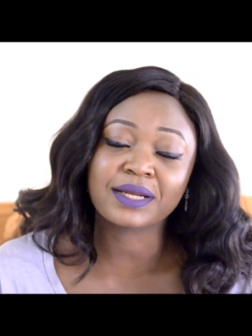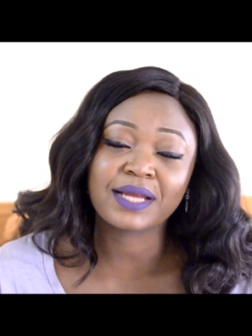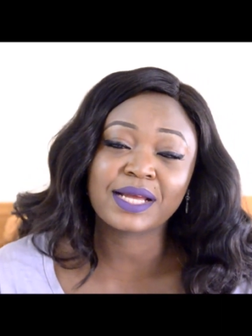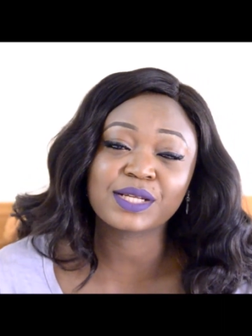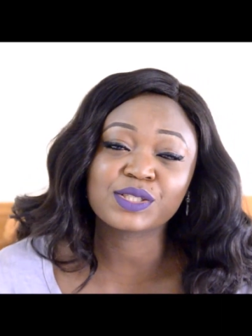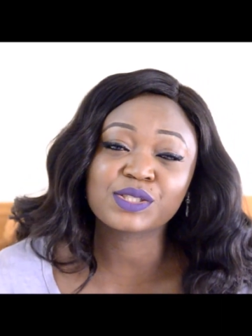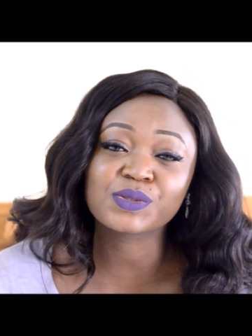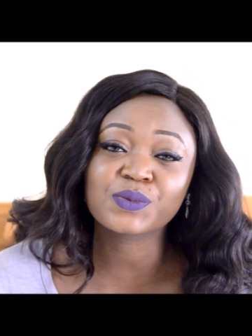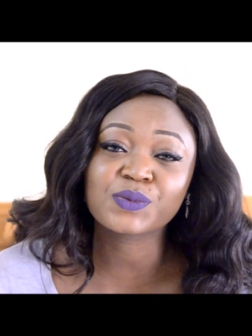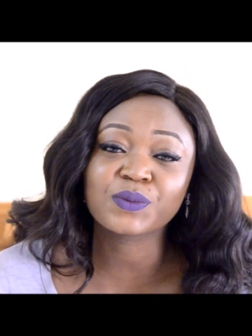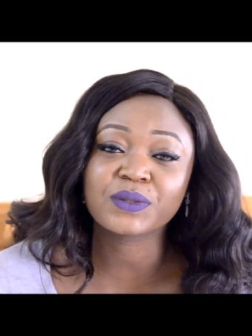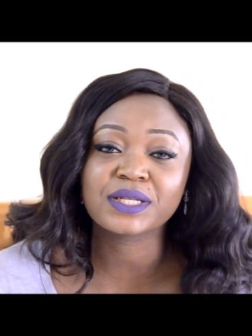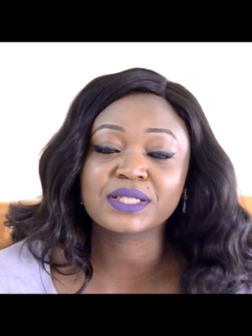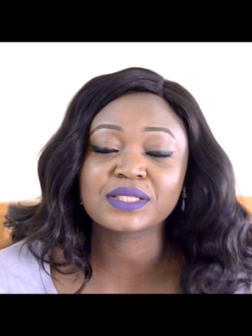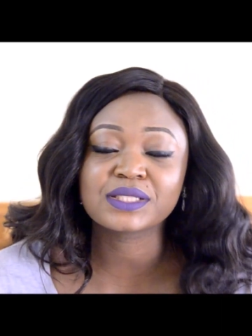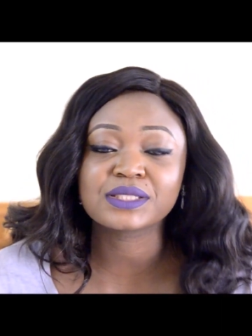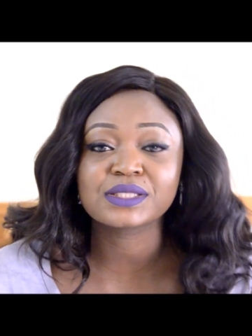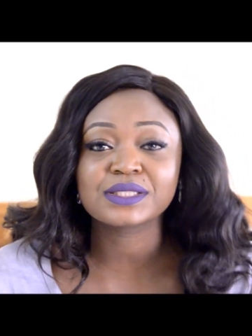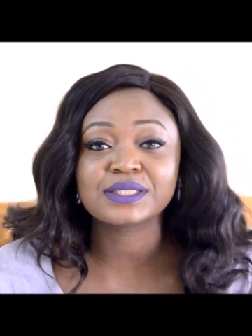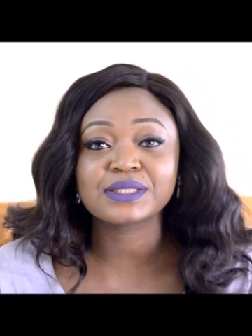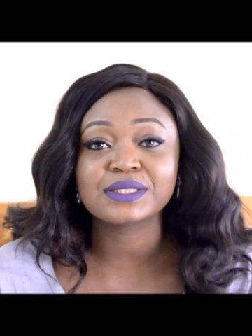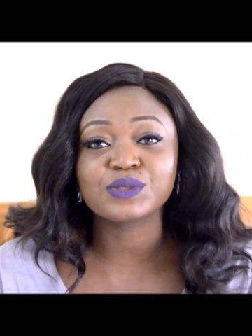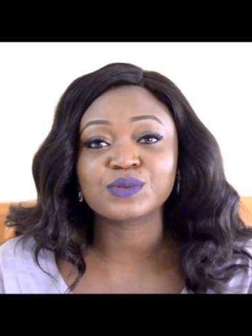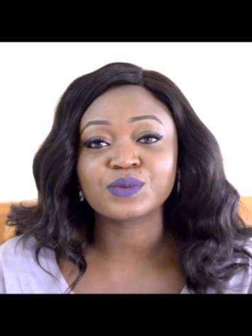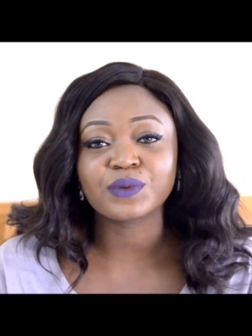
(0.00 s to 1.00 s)
I just wanted
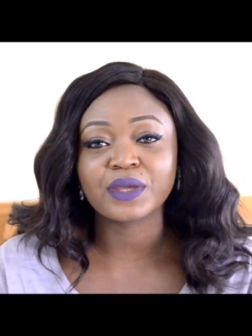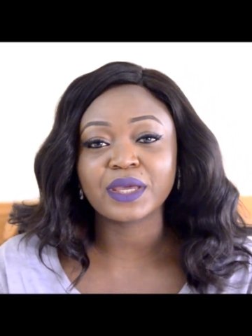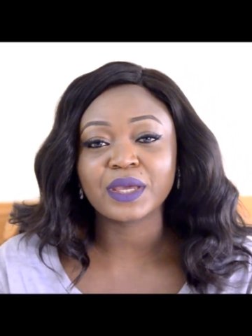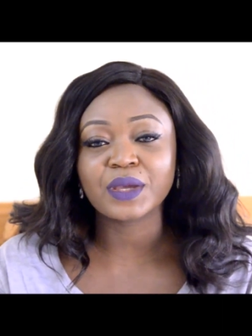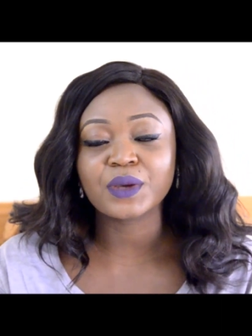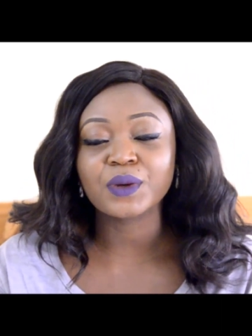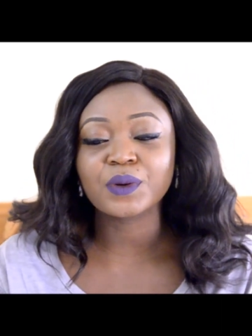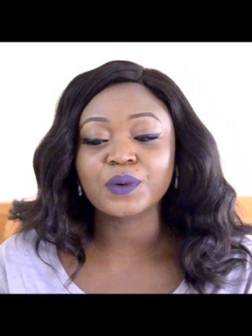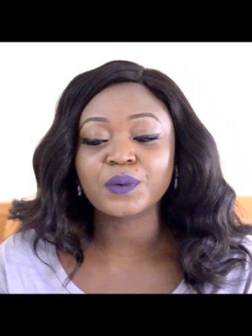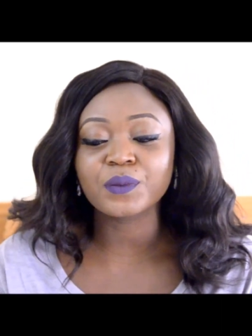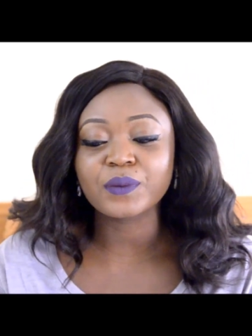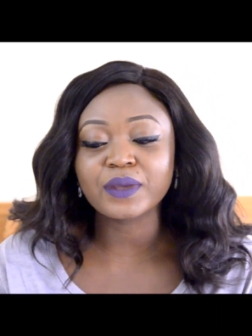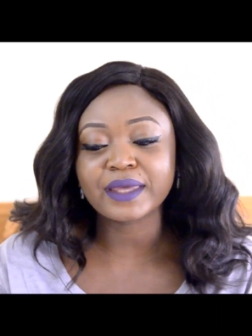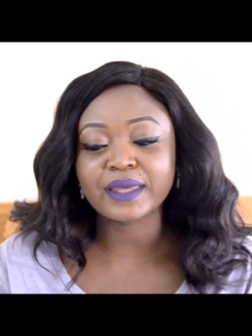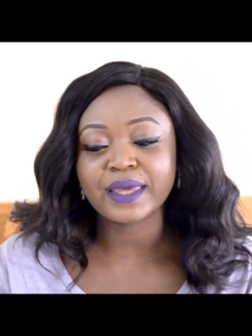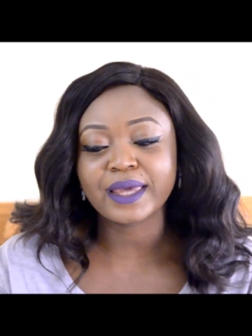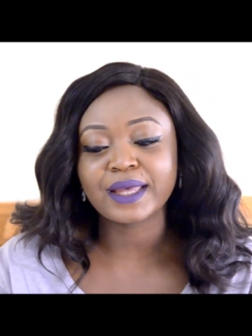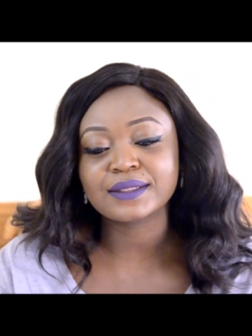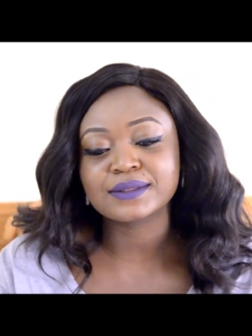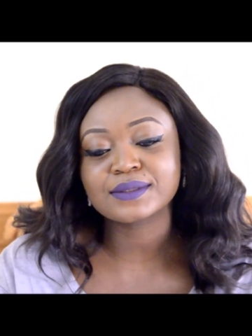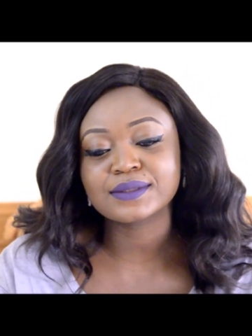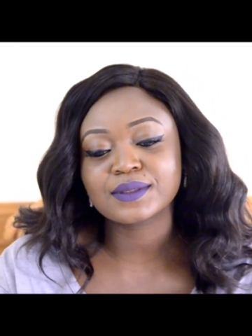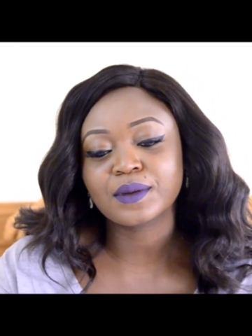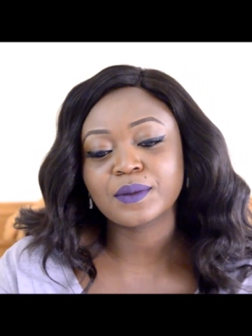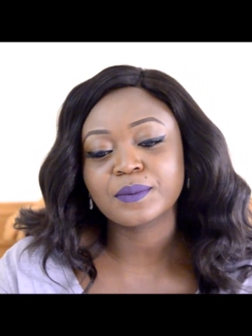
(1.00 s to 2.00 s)
to do a quick
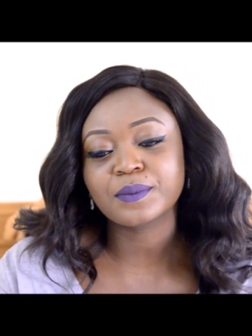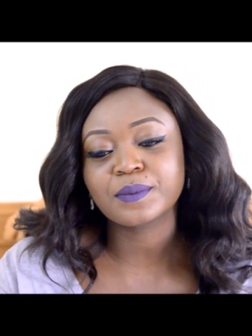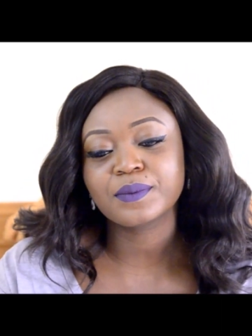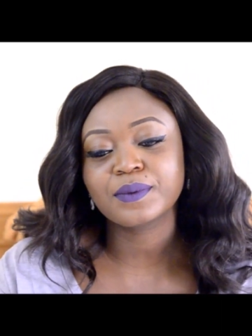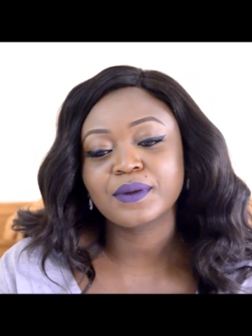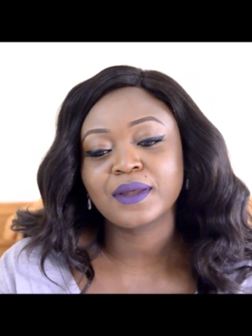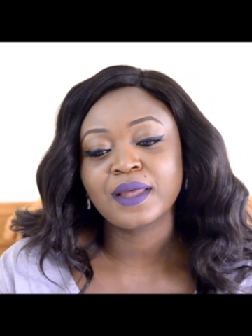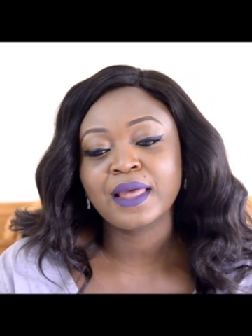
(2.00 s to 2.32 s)
heads up